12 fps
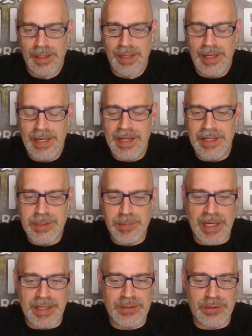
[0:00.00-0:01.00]
Hey,
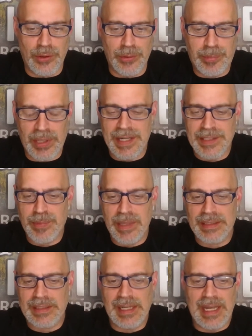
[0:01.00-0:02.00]
Spikes Gold
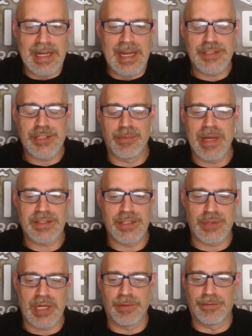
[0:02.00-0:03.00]
Prospecting. I got your message
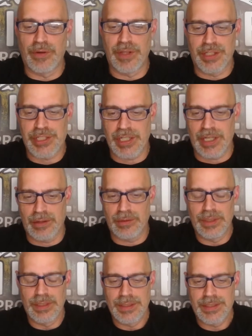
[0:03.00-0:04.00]
right before the
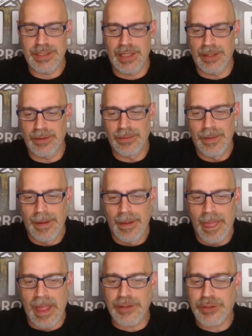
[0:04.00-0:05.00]
show, so
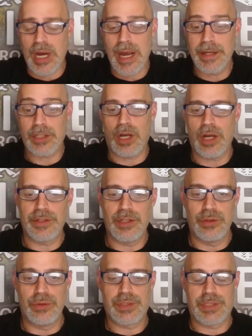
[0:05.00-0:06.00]
I'll try to call
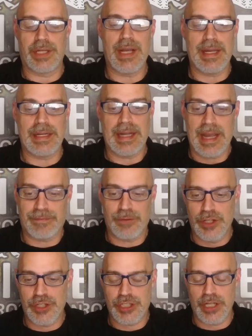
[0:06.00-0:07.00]
you tonight after
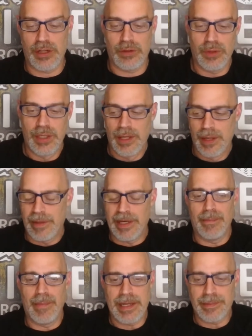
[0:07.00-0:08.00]
the show, but
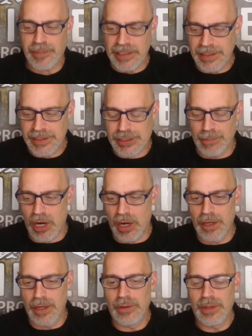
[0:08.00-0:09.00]
it might be
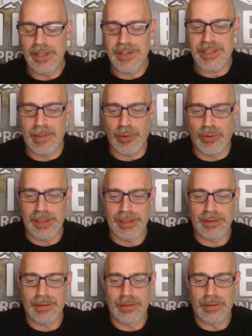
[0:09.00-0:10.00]
tomorrow at some
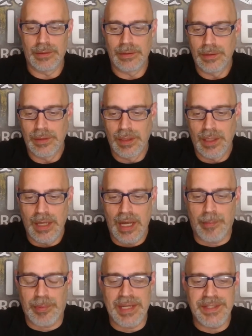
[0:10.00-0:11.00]
point. I'll
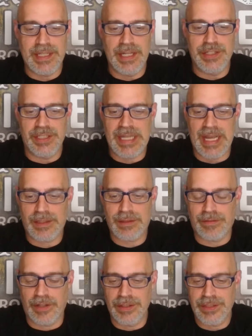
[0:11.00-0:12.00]
probably send you a text
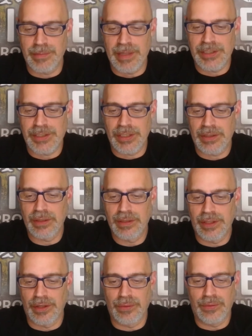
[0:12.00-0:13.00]
first to make sure
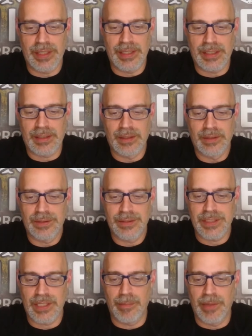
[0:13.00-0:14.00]
you're awake or
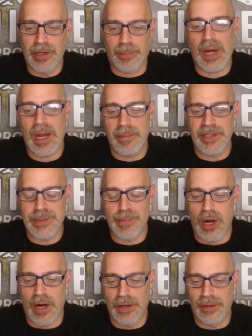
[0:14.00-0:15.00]
something, but it'll probably be
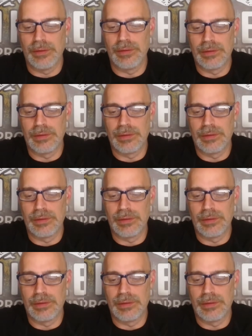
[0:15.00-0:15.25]
tomorrow.